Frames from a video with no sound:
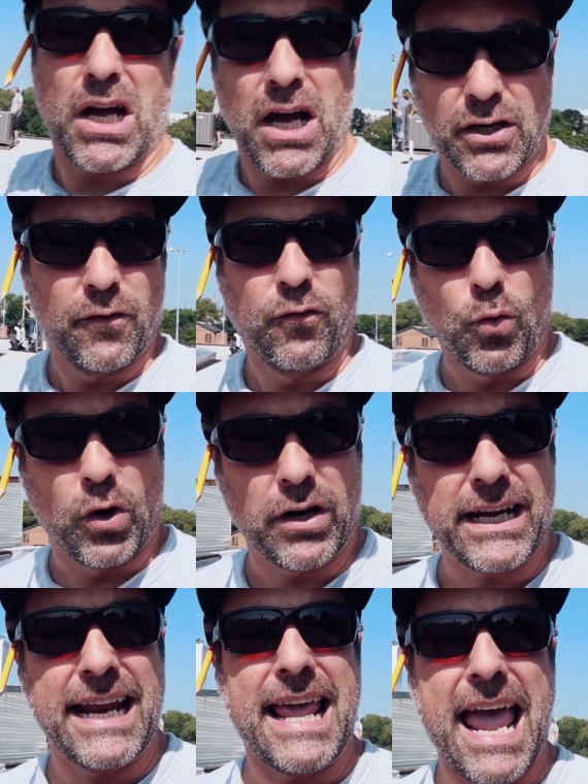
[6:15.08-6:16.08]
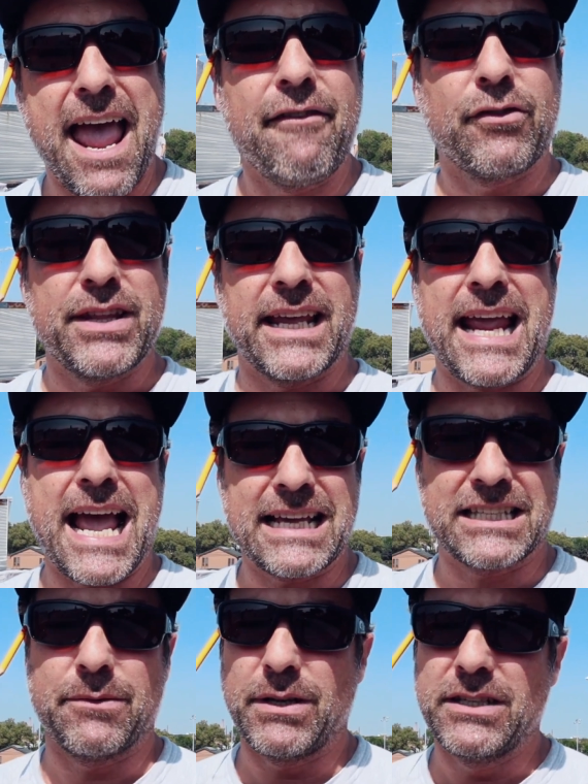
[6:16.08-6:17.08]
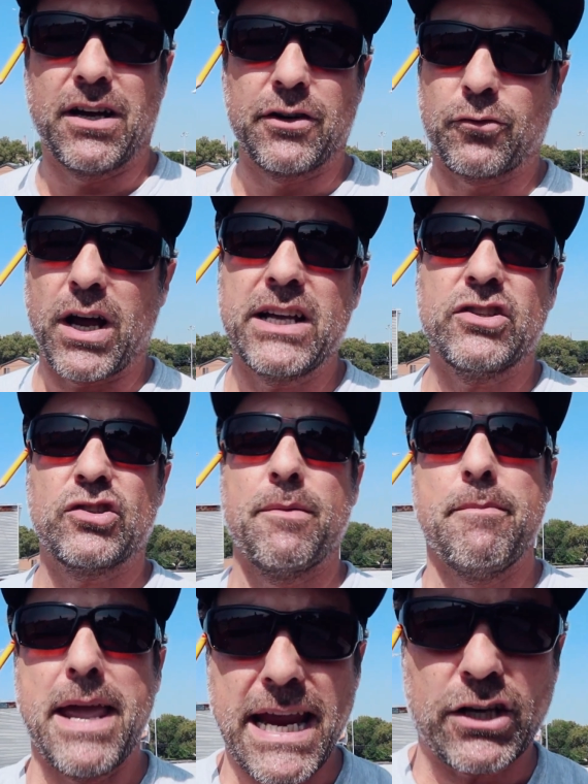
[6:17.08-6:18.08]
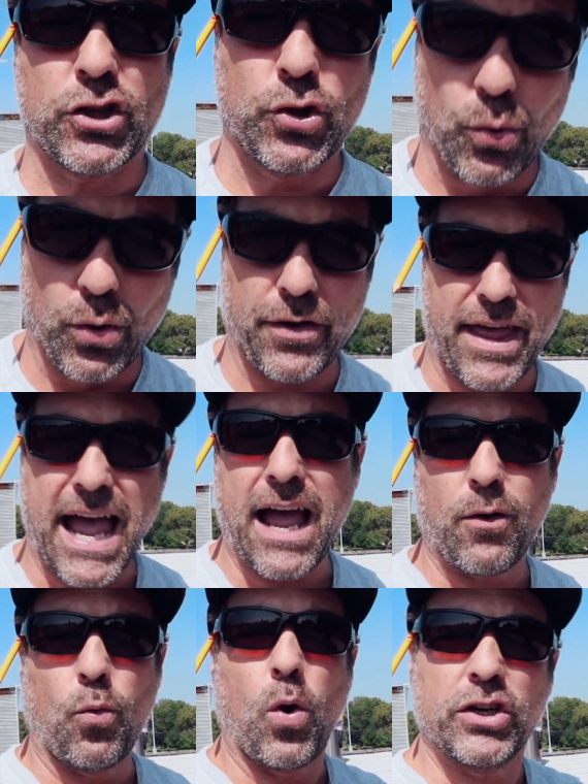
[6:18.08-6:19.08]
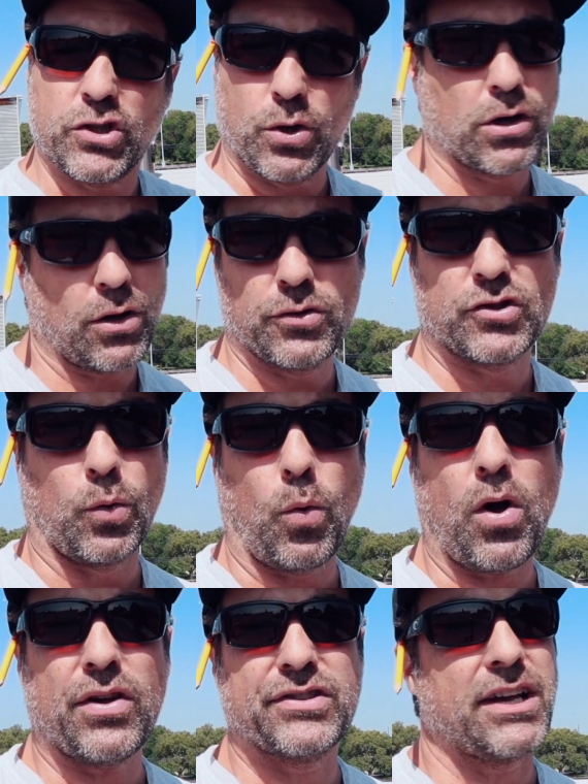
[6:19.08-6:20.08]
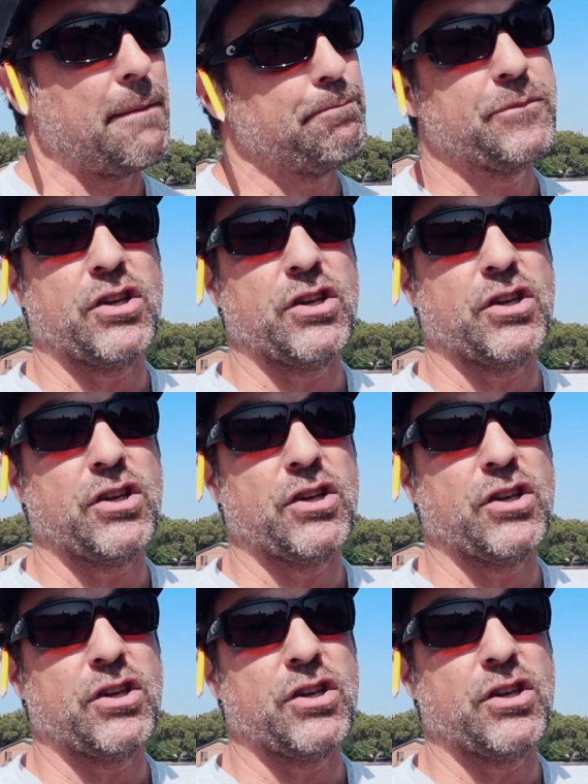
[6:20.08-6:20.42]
ton of work, and everything has to be done right to make sure that once you close the walls up,